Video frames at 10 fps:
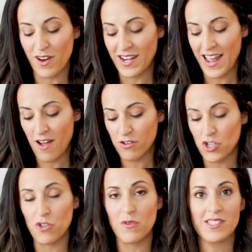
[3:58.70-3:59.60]
right now,
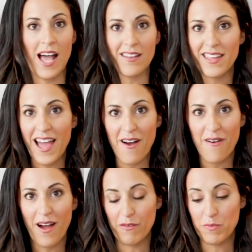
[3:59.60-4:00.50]
show you exactly how
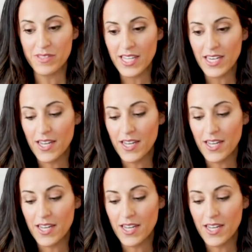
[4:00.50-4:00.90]
I would plate